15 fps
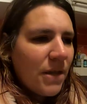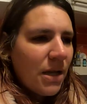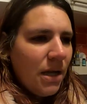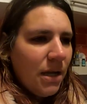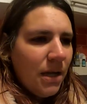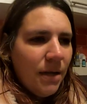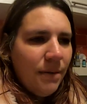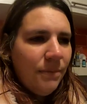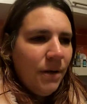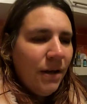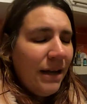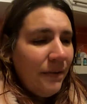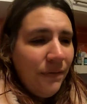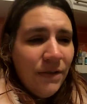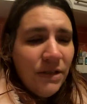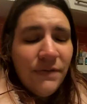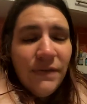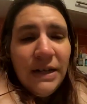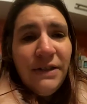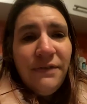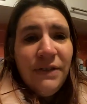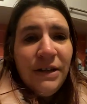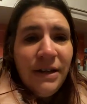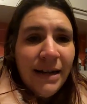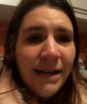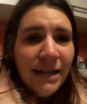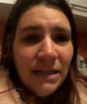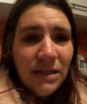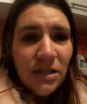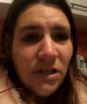Um, life is for living,
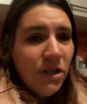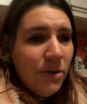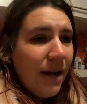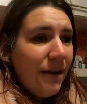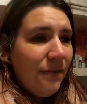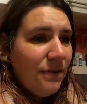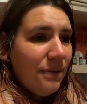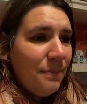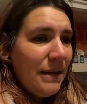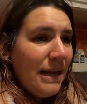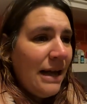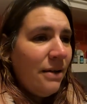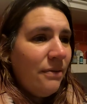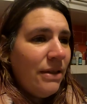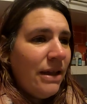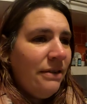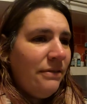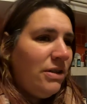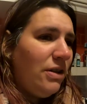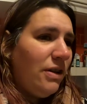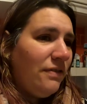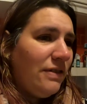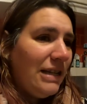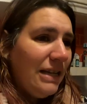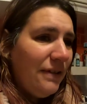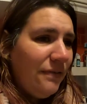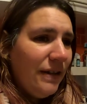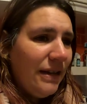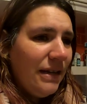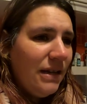and you have to be out there and you have to
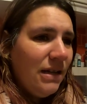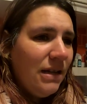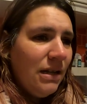live it.